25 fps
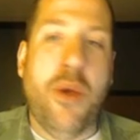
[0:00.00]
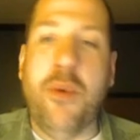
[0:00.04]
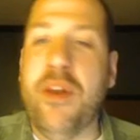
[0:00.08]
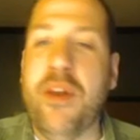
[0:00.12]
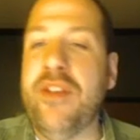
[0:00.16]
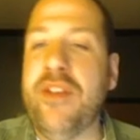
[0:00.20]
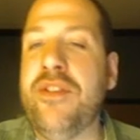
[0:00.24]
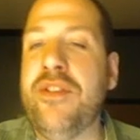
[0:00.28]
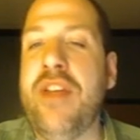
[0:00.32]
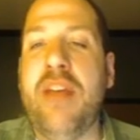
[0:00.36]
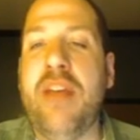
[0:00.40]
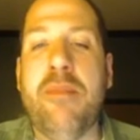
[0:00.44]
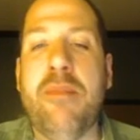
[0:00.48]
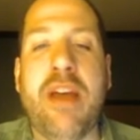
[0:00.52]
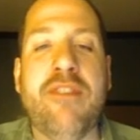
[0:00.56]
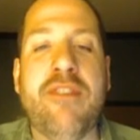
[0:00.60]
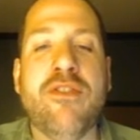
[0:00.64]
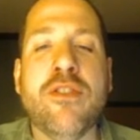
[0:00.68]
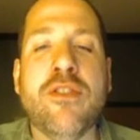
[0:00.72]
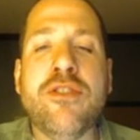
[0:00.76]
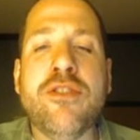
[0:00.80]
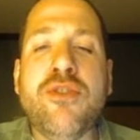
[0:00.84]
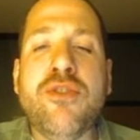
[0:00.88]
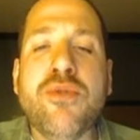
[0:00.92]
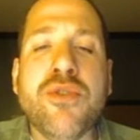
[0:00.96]
want to say? My
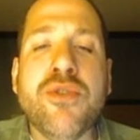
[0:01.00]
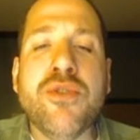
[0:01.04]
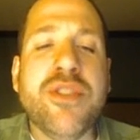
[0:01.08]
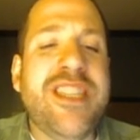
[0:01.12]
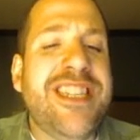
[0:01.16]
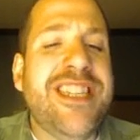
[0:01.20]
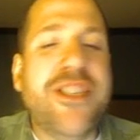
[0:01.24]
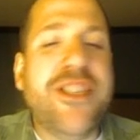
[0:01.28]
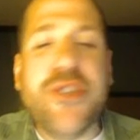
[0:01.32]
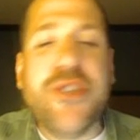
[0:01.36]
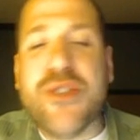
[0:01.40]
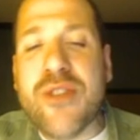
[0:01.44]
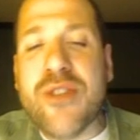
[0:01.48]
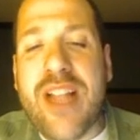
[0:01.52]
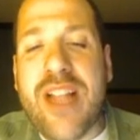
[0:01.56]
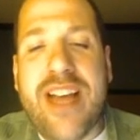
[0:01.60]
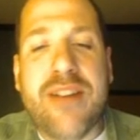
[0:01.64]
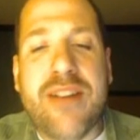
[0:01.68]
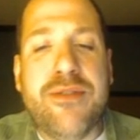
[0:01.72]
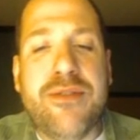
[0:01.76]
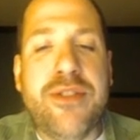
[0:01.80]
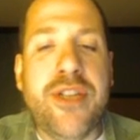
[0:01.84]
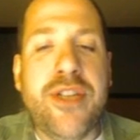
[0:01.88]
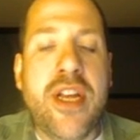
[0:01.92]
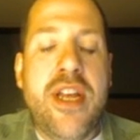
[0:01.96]
virtual teacher's
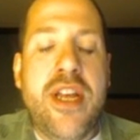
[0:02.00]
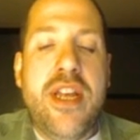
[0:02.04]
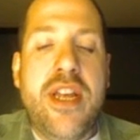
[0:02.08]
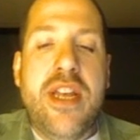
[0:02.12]
lounge.